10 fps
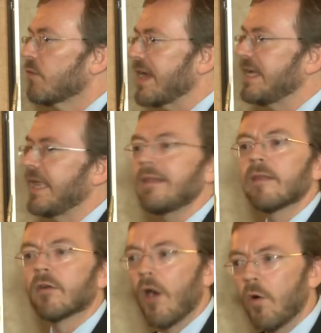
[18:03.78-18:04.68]

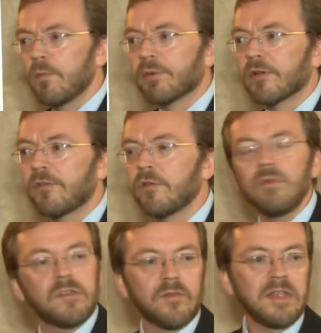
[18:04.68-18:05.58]
regulate their own
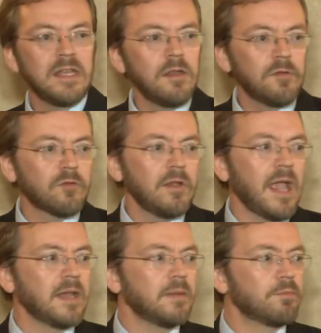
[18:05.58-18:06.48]
pursuits of industry and